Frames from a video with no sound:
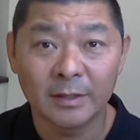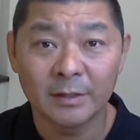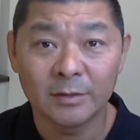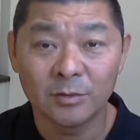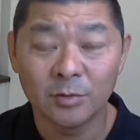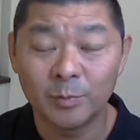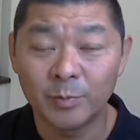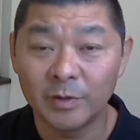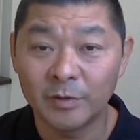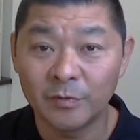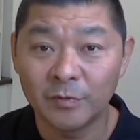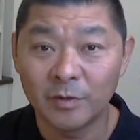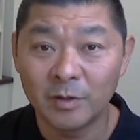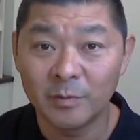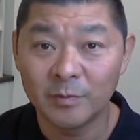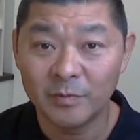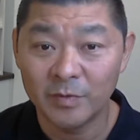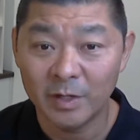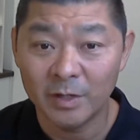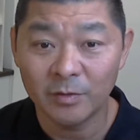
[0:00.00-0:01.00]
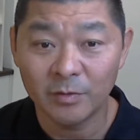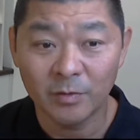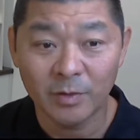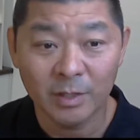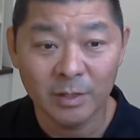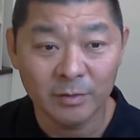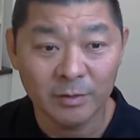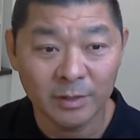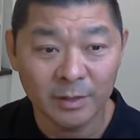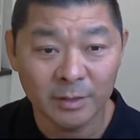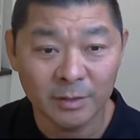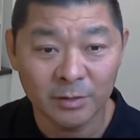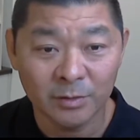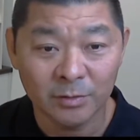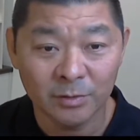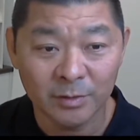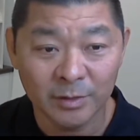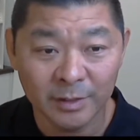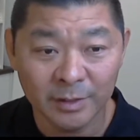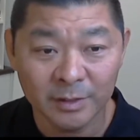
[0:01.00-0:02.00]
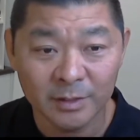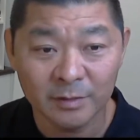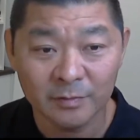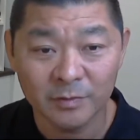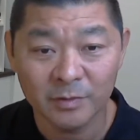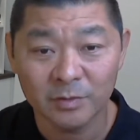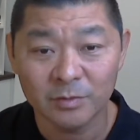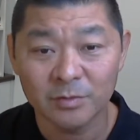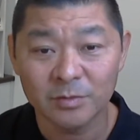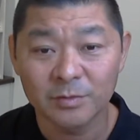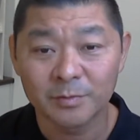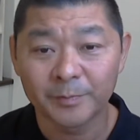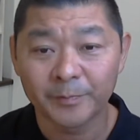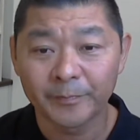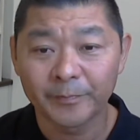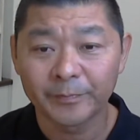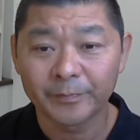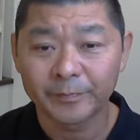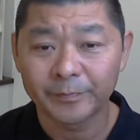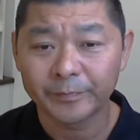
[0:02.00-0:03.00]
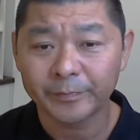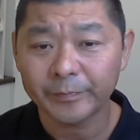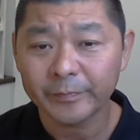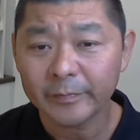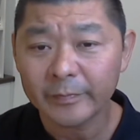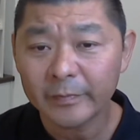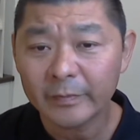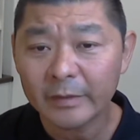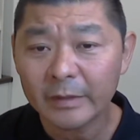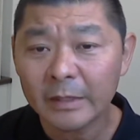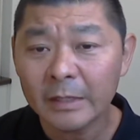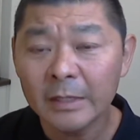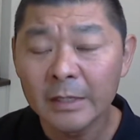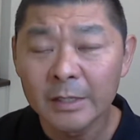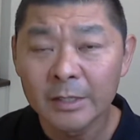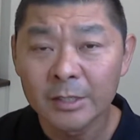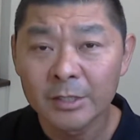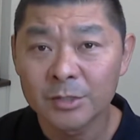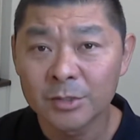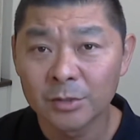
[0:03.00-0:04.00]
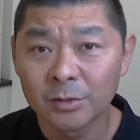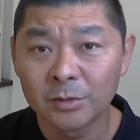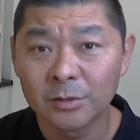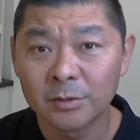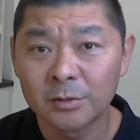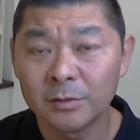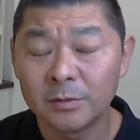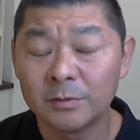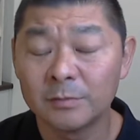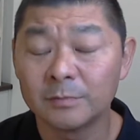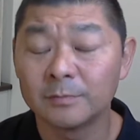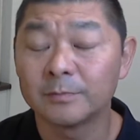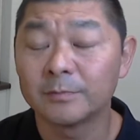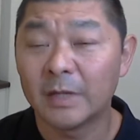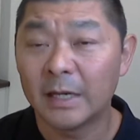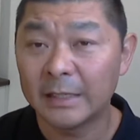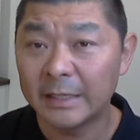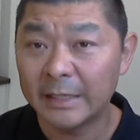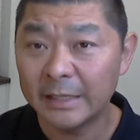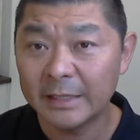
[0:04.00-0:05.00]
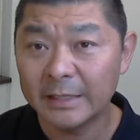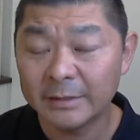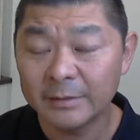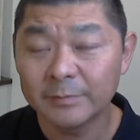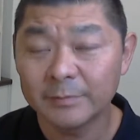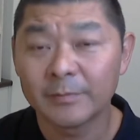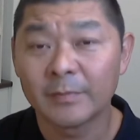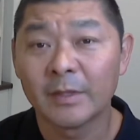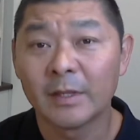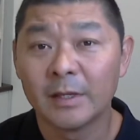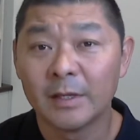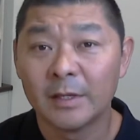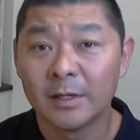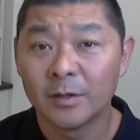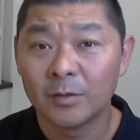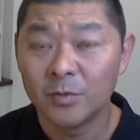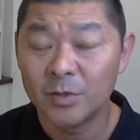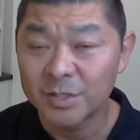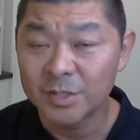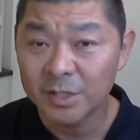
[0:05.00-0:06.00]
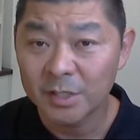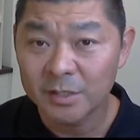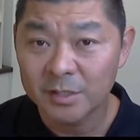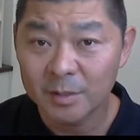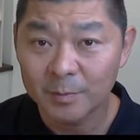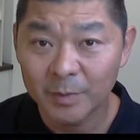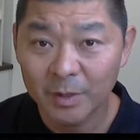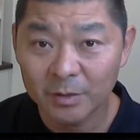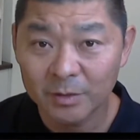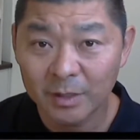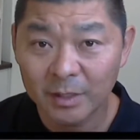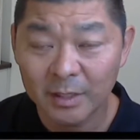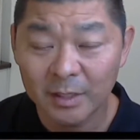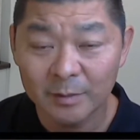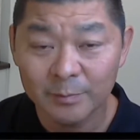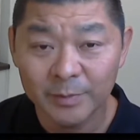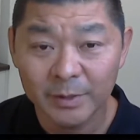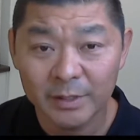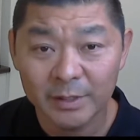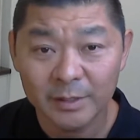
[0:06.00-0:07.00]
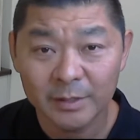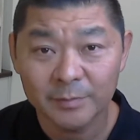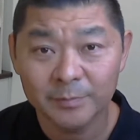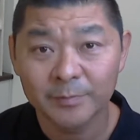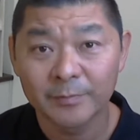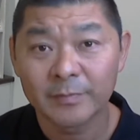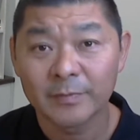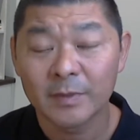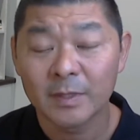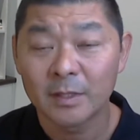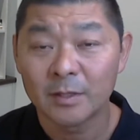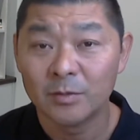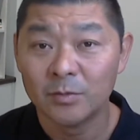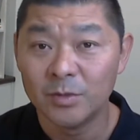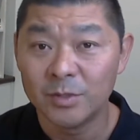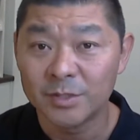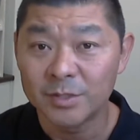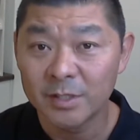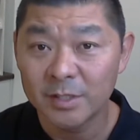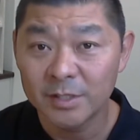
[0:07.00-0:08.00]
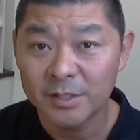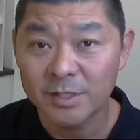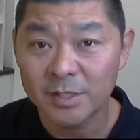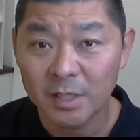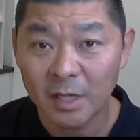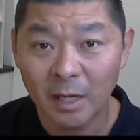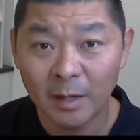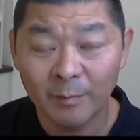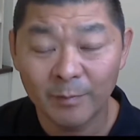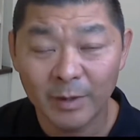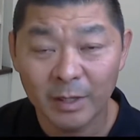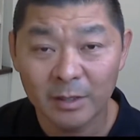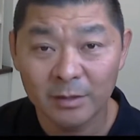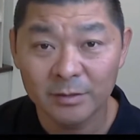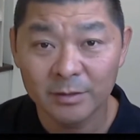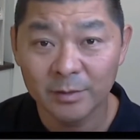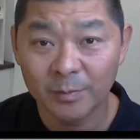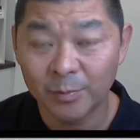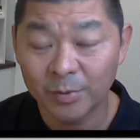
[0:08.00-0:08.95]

to perform very well in your interviews. So again, research about the company, research about the